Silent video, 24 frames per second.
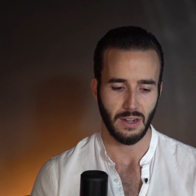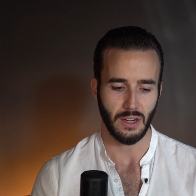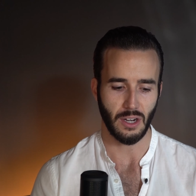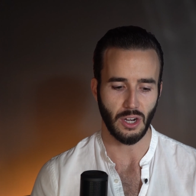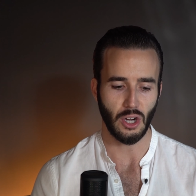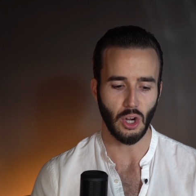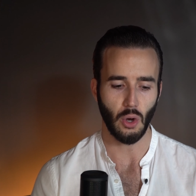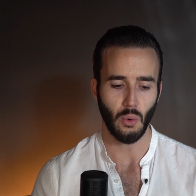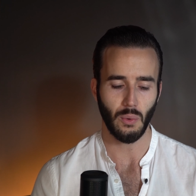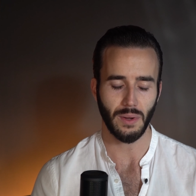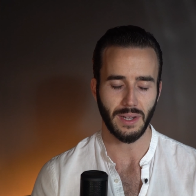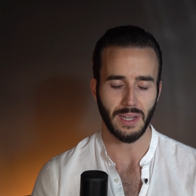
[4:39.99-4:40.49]

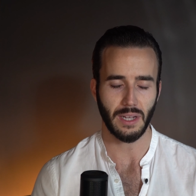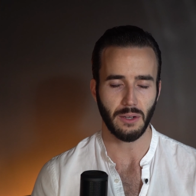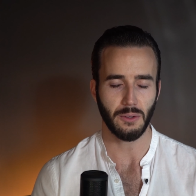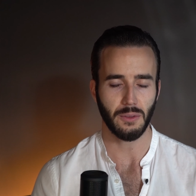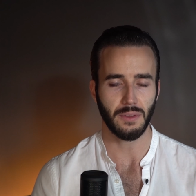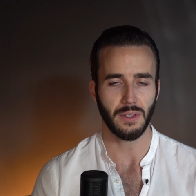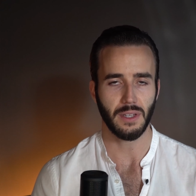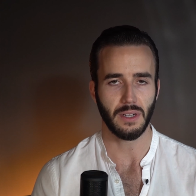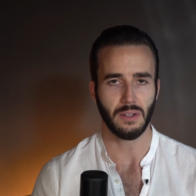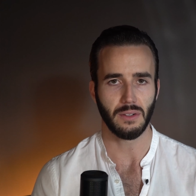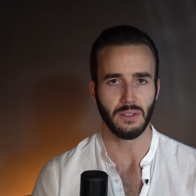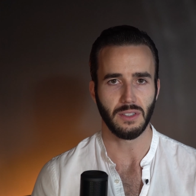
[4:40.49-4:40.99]
going out
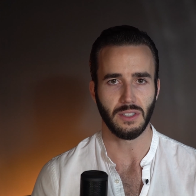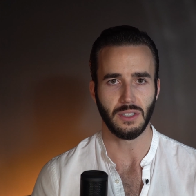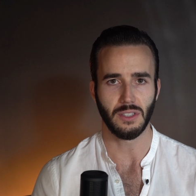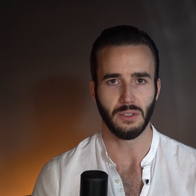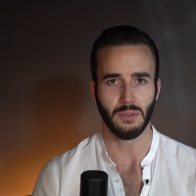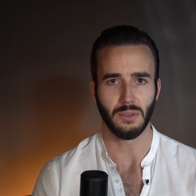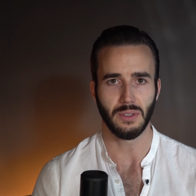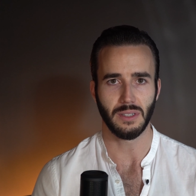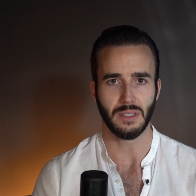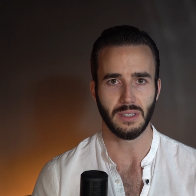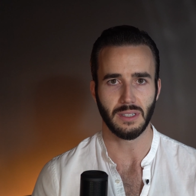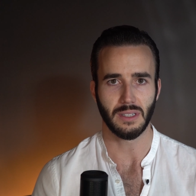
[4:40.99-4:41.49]
there and
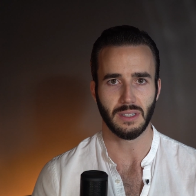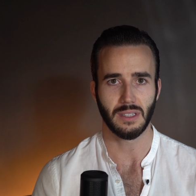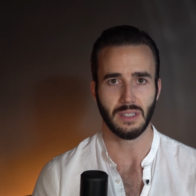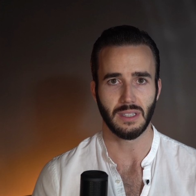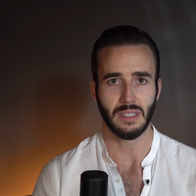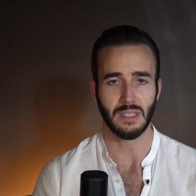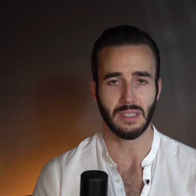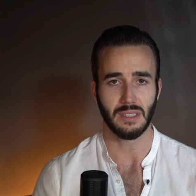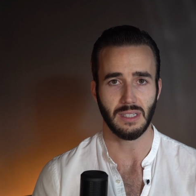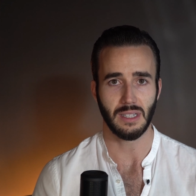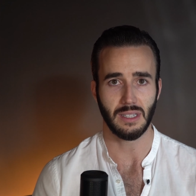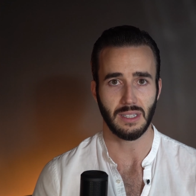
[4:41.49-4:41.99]
doing
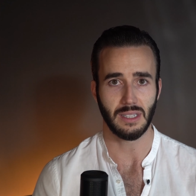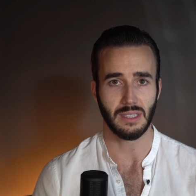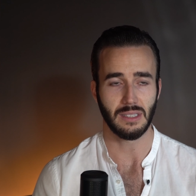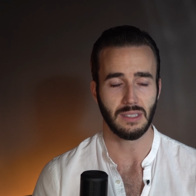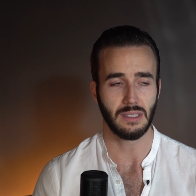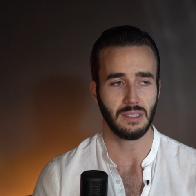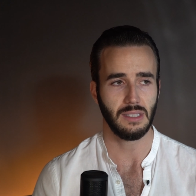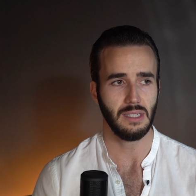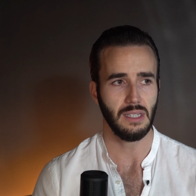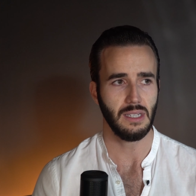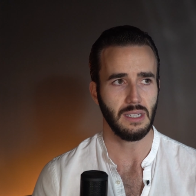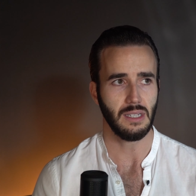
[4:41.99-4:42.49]
this
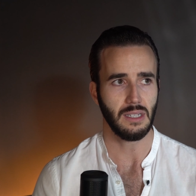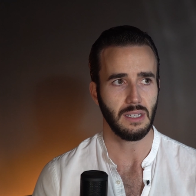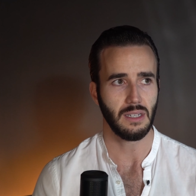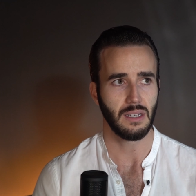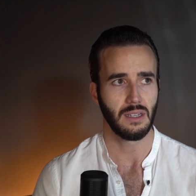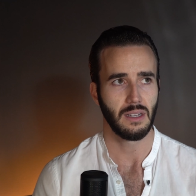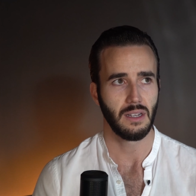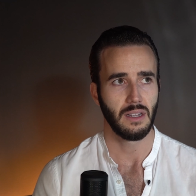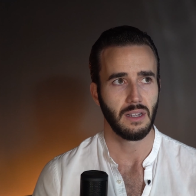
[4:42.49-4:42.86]
LSD,